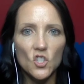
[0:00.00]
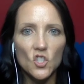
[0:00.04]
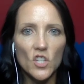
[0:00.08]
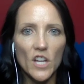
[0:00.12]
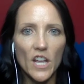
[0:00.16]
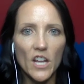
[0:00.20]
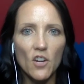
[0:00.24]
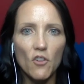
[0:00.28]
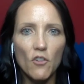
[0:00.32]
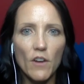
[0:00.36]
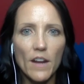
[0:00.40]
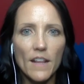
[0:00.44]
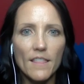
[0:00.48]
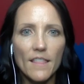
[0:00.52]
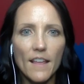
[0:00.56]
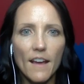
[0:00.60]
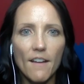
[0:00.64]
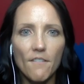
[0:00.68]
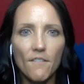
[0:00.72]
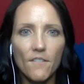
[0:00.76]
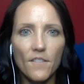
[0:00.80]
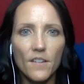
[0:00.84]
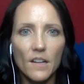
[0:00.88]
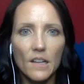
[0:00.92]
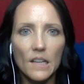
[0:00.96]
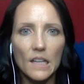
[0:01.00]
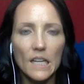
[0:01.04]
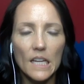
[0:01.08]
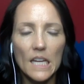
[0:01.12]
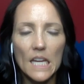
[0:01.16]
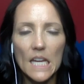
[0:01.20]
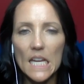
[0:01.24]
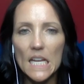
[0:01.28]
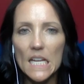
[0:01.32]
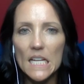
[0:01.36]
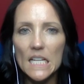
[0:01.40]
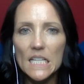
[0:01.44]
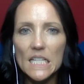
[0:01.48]
generate that feeling
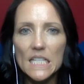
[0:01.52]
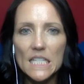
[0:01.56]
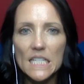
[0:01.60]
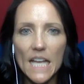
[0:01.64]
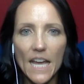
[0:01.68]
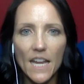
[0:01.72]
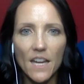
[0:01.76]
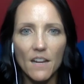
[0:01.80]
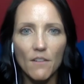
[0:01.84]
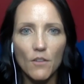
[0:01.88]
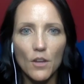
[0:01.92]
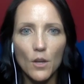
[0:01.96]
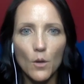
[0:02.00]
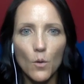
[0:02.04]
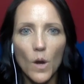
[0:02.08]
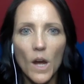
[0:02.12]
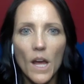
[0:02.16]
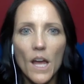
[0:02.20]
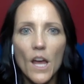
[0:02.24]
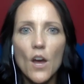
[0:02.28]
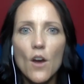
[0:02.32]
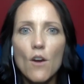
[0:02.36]
inside of you